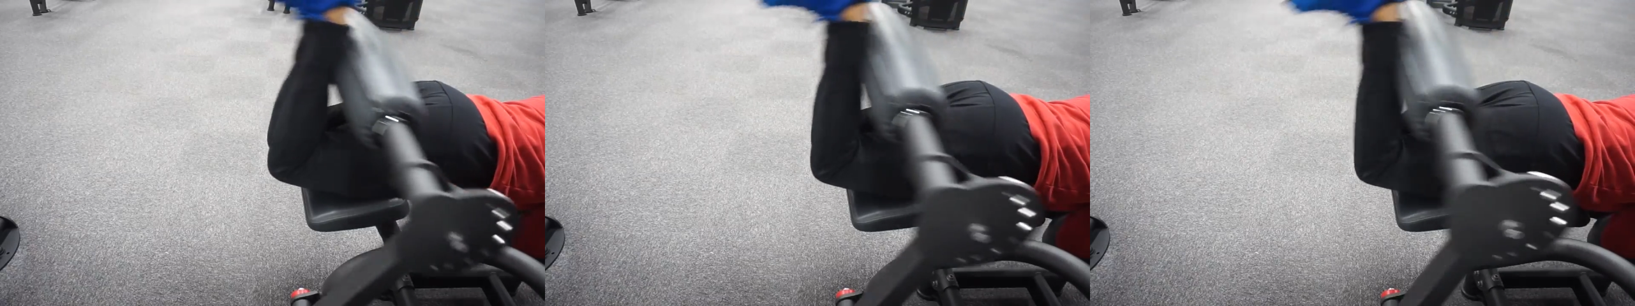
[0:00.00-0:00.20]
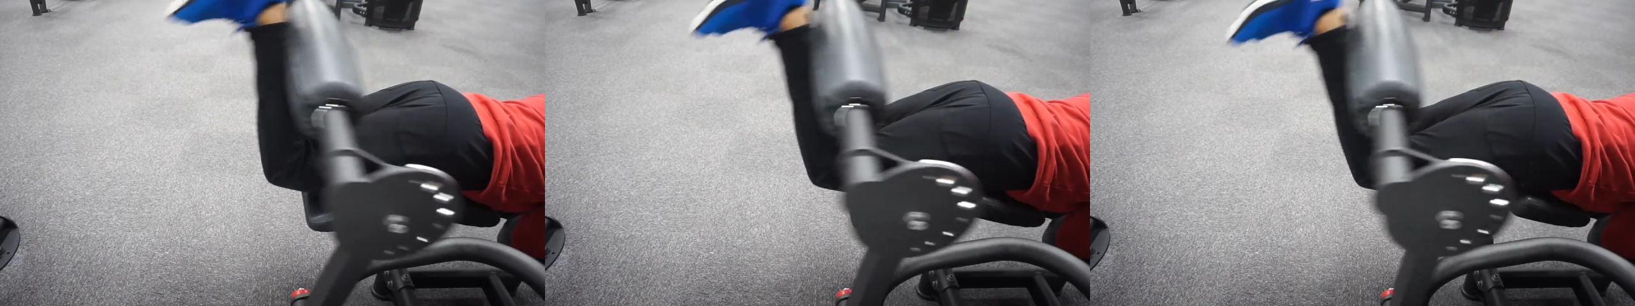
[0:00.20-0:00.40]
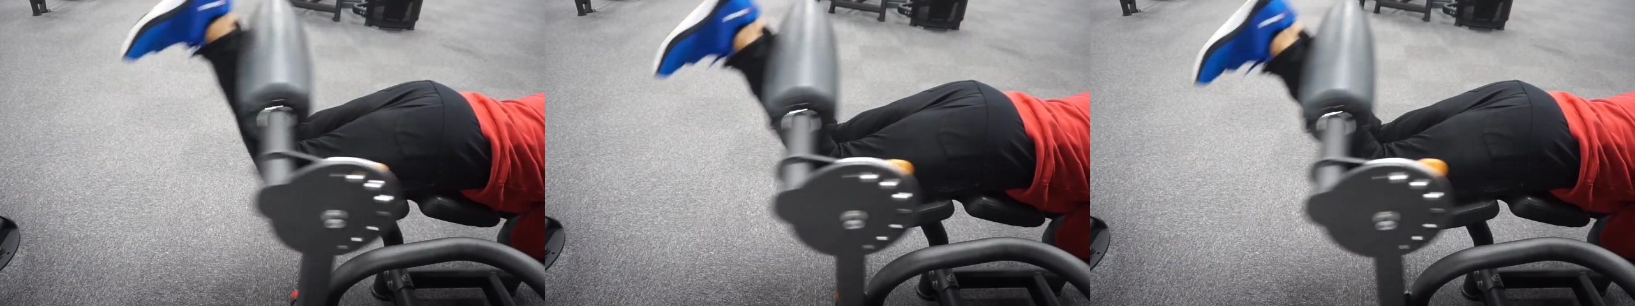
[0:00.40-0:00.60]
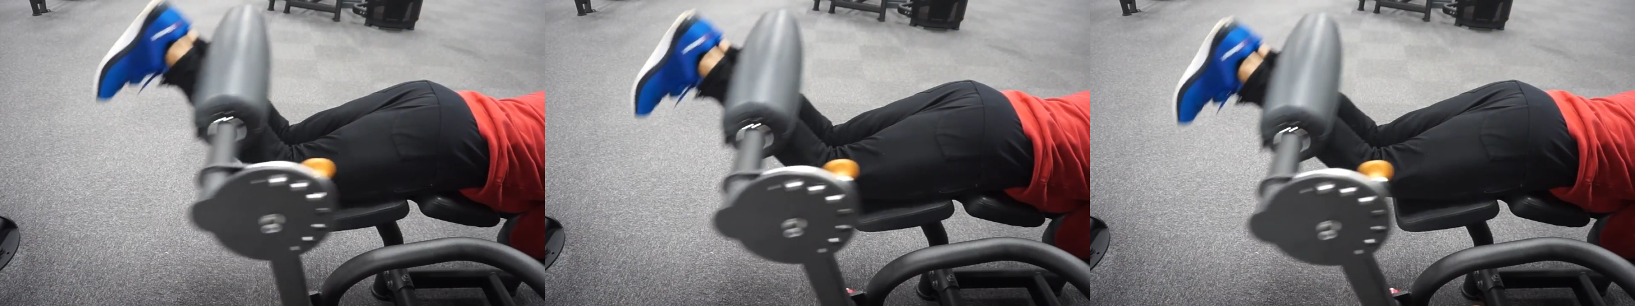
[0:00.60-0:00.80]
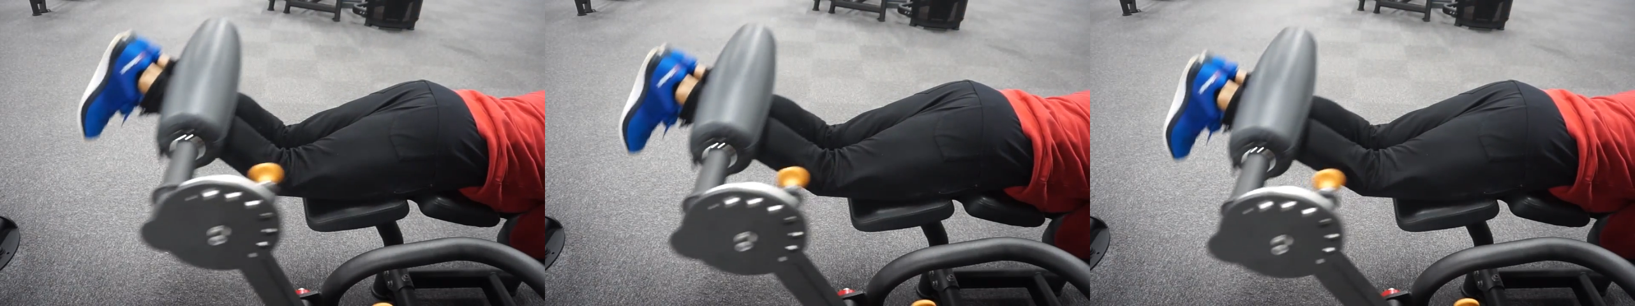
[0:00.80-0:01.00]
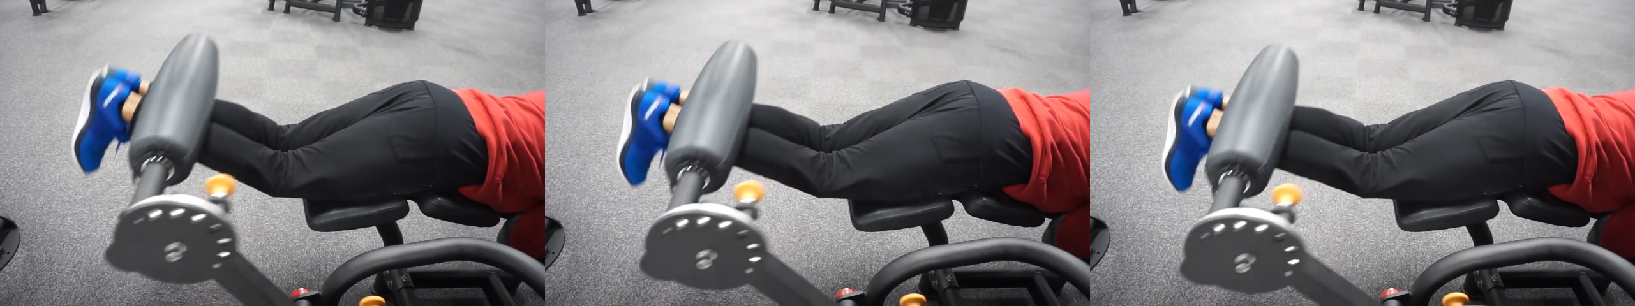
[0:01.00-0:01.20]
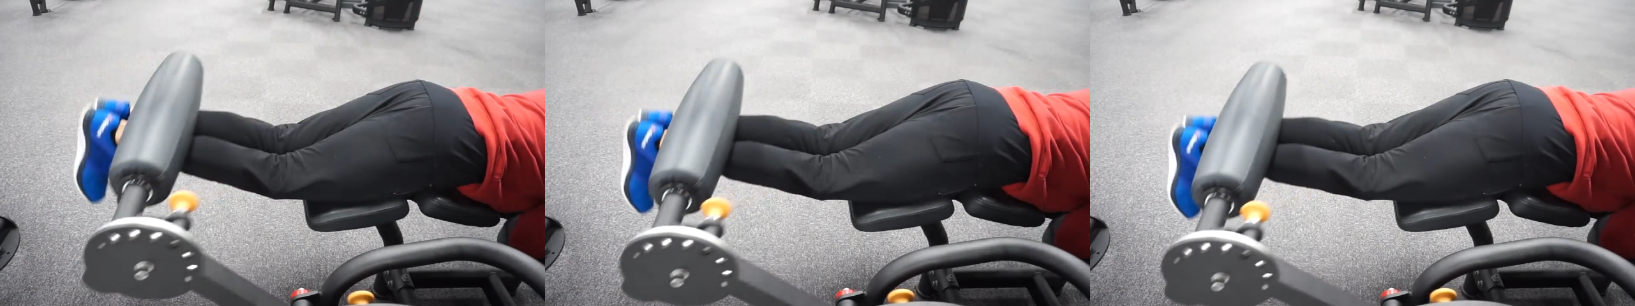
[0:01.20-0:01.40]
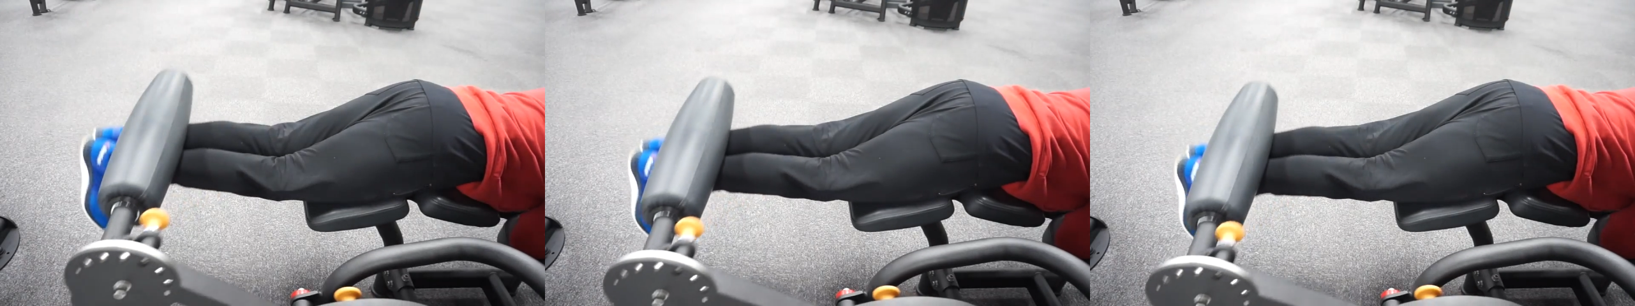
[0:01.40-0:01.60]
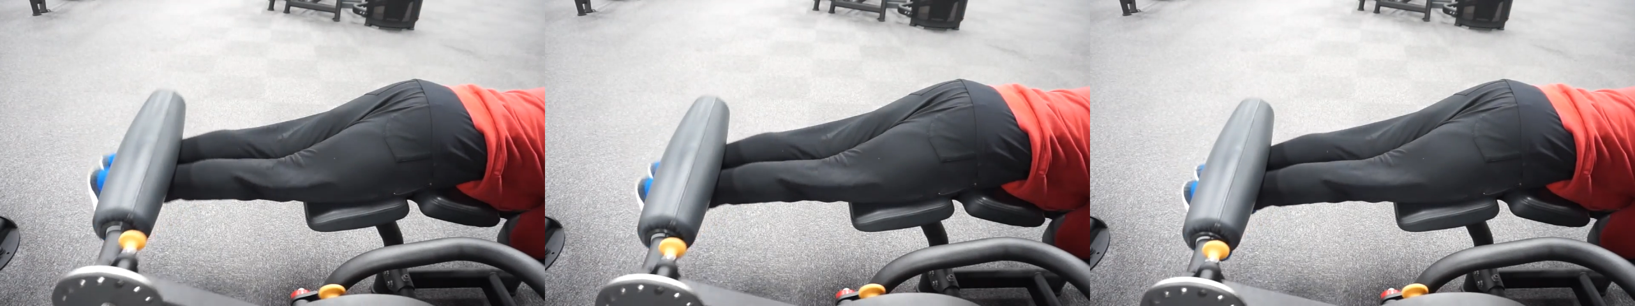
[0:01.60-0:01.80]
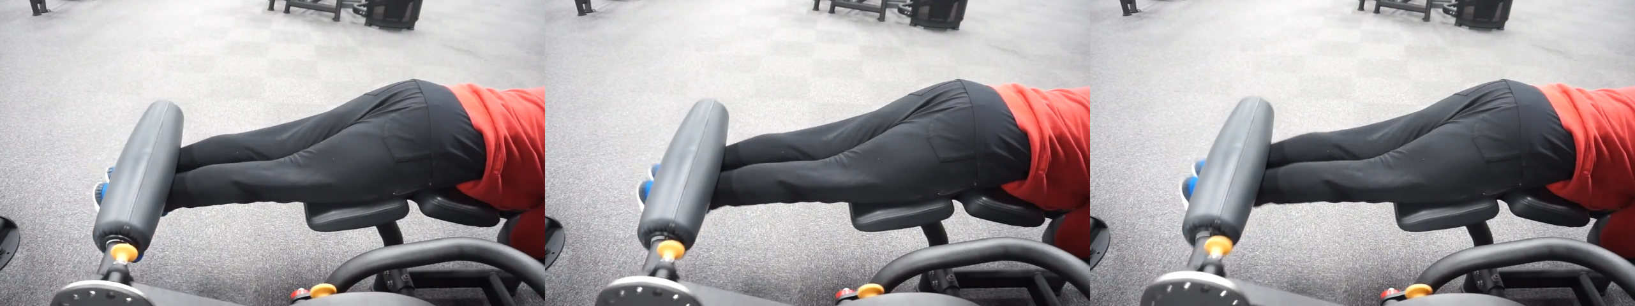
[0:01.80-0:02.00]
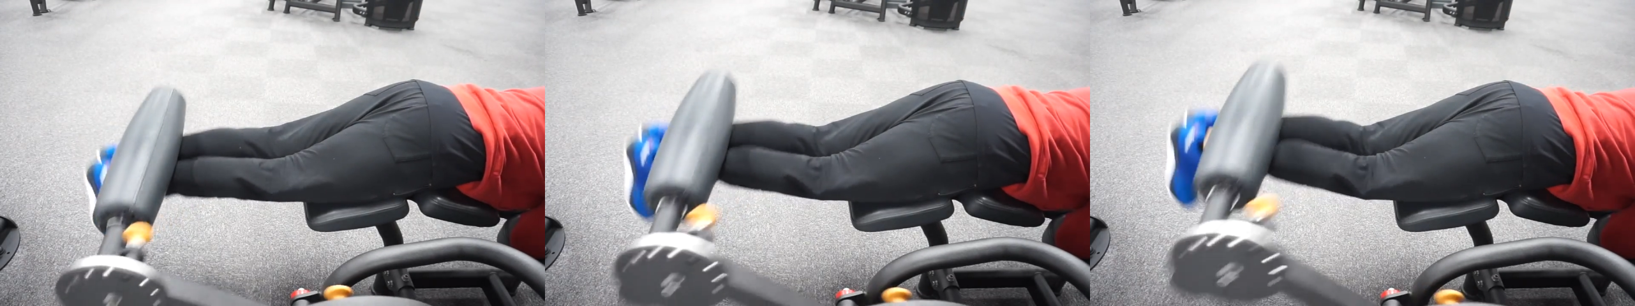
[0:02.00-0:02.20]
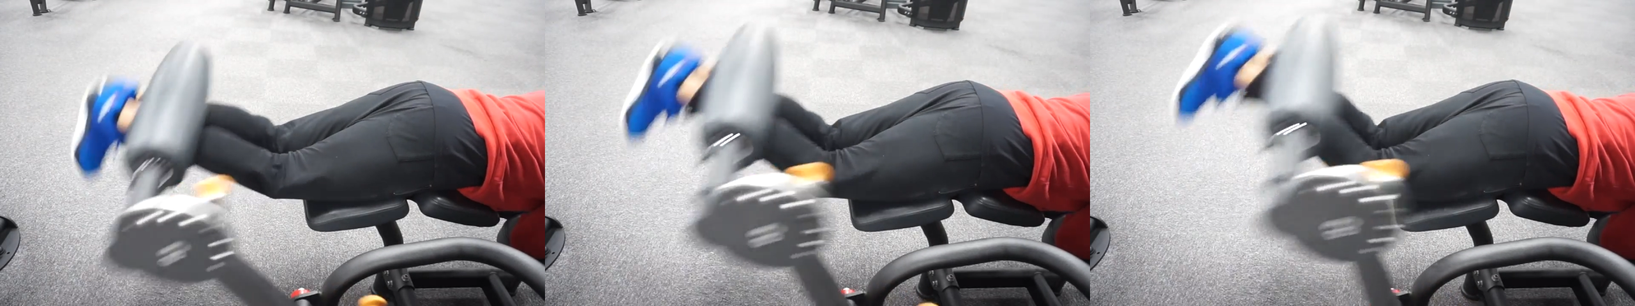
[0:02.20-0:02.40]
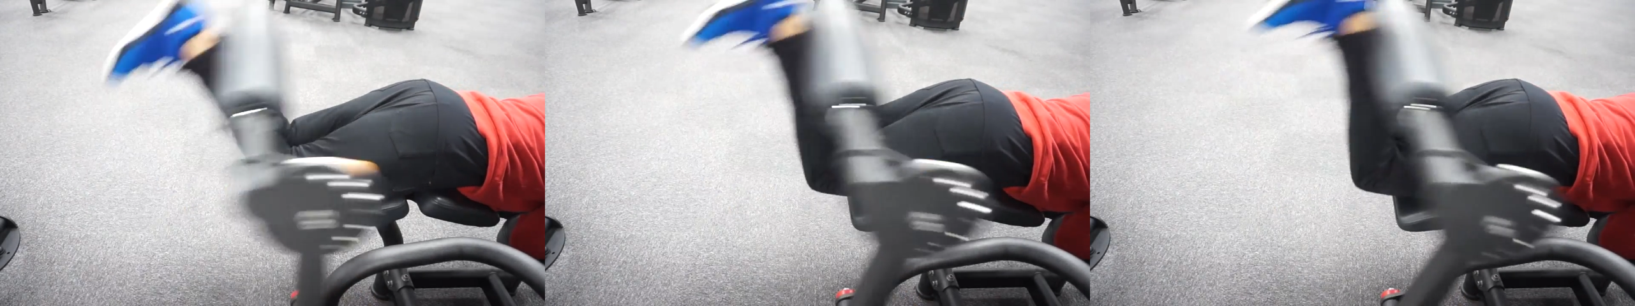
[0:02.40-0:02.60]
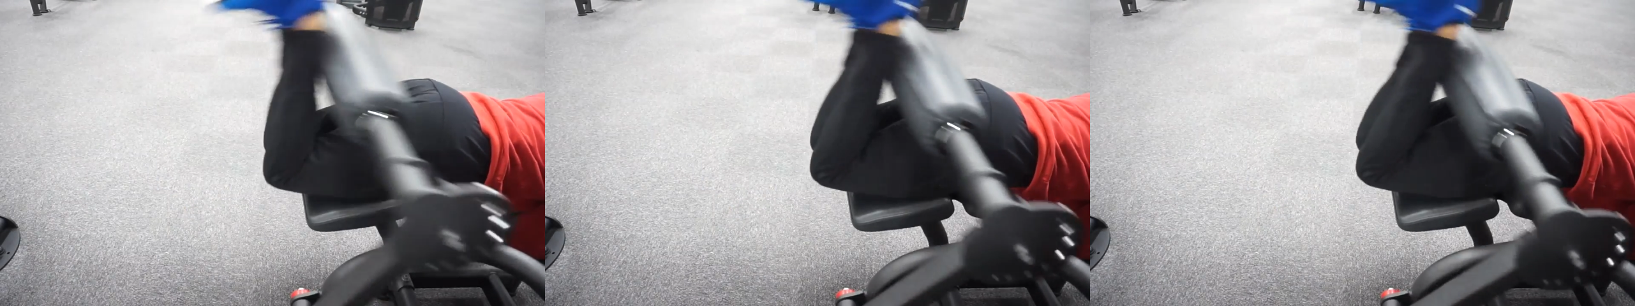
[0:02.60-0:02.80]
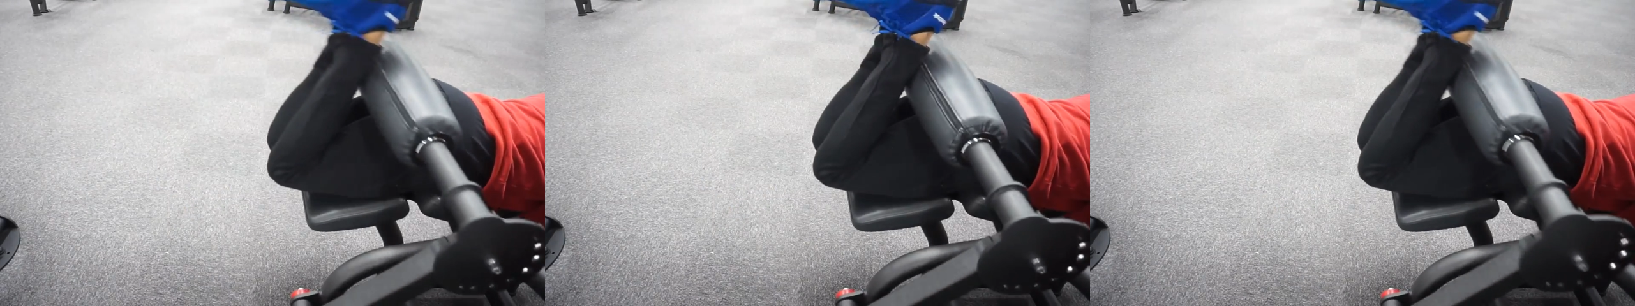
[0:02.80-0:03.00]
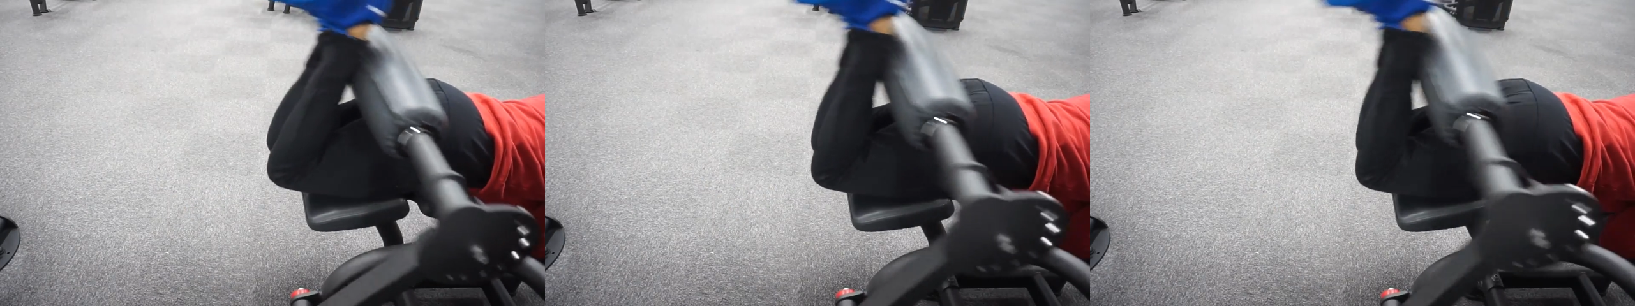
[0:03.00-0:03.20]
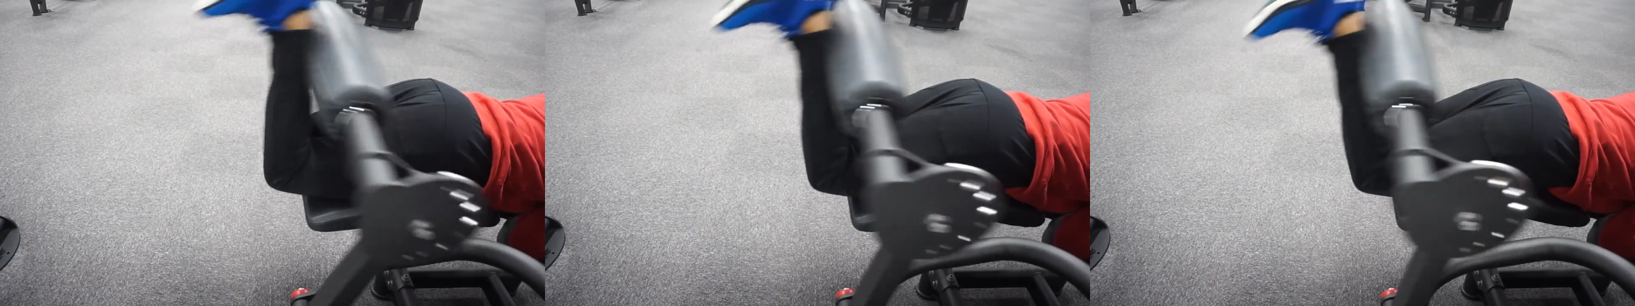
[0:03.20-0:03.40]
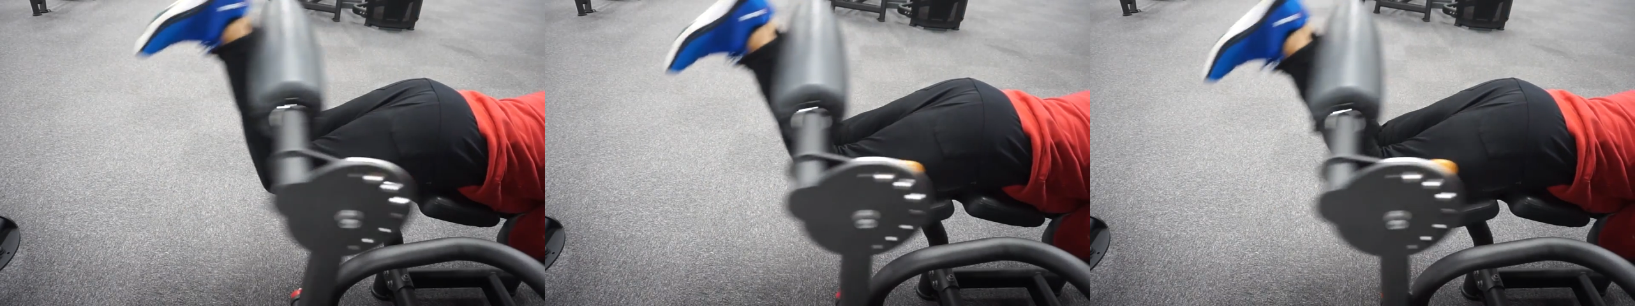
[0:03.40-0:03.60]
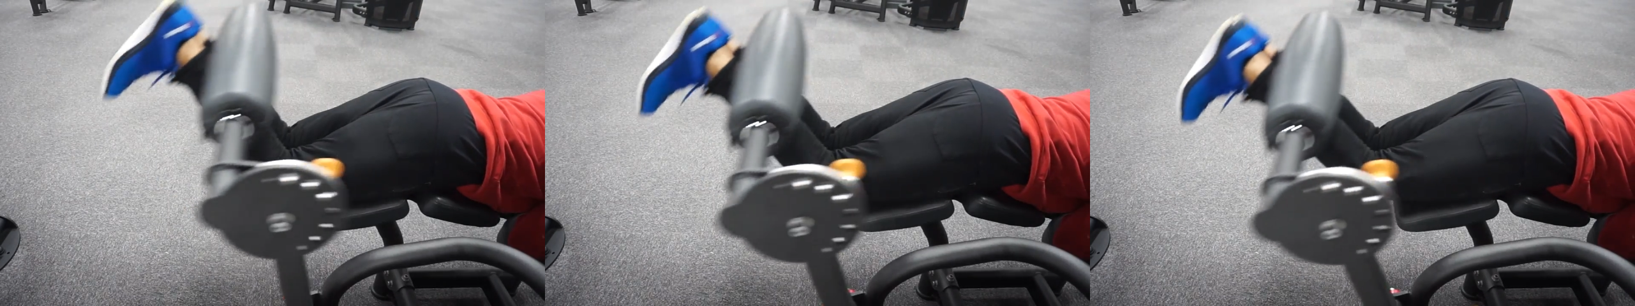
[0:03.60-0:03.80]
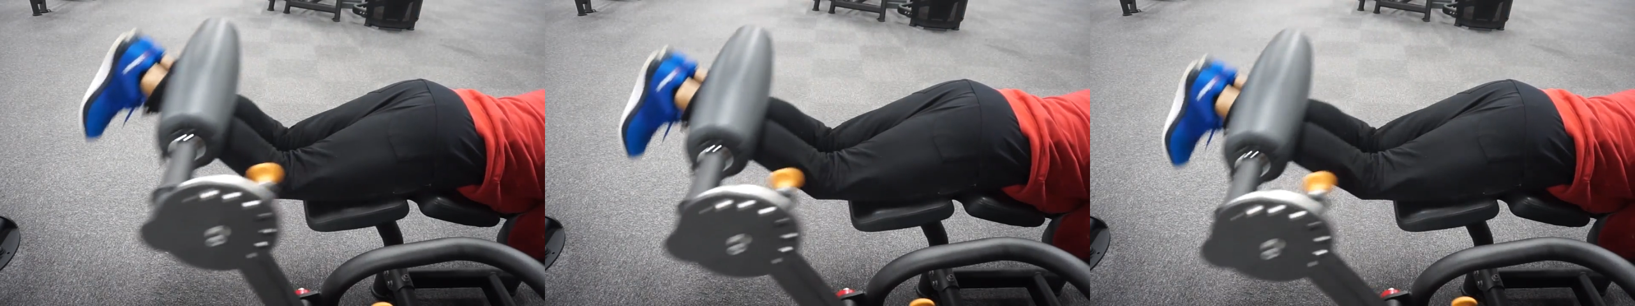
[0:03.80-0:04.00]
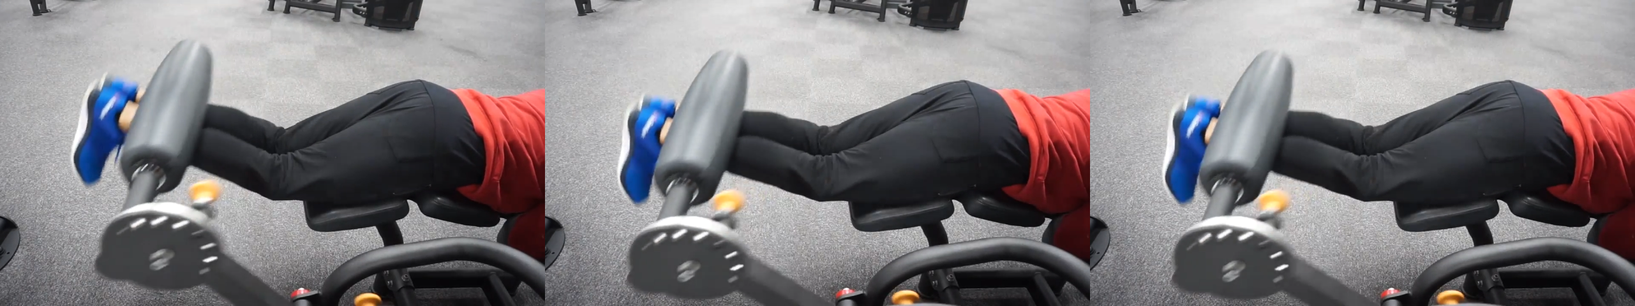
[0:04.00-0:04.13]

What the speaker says: (no speaker visible)